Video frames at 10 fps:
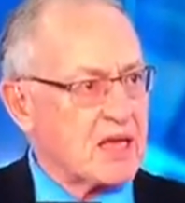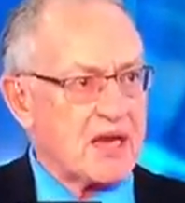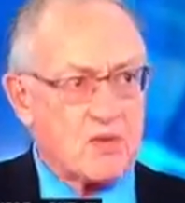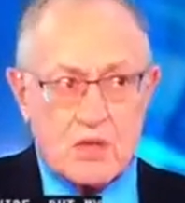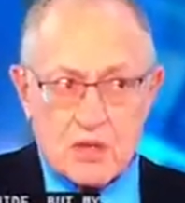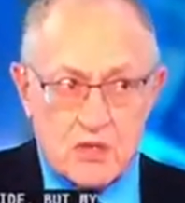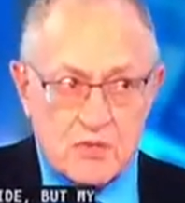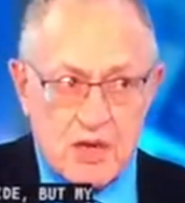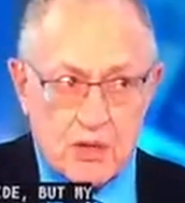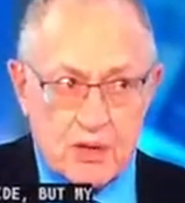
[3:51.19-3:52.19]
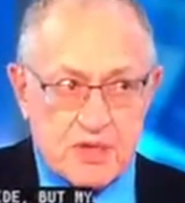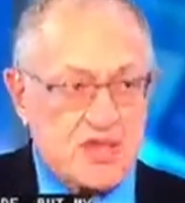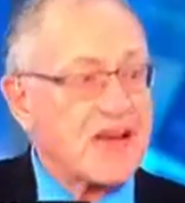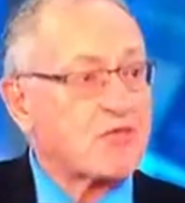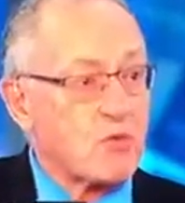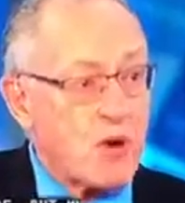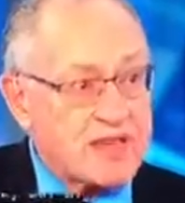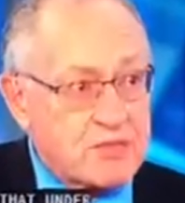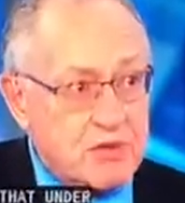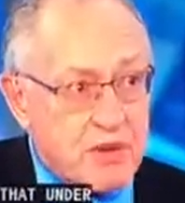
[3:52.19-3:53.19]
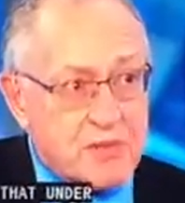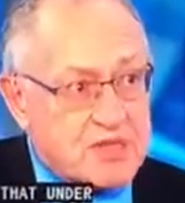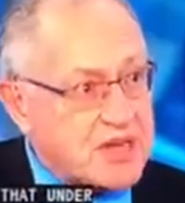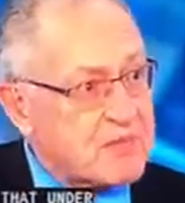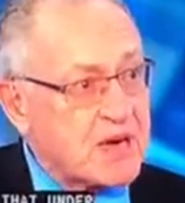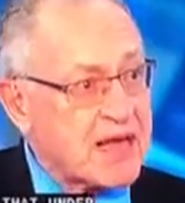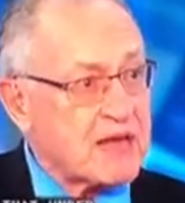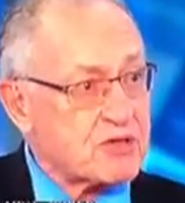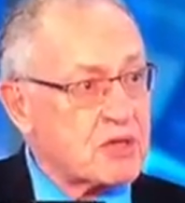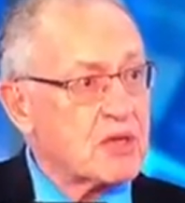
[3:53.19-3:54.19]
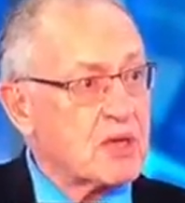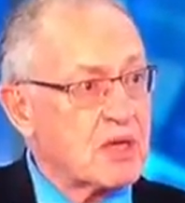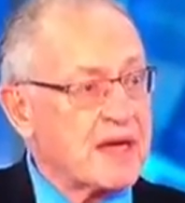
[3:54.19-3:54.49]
I don't want to lose my lawyers. I have a right to be represented by counsel,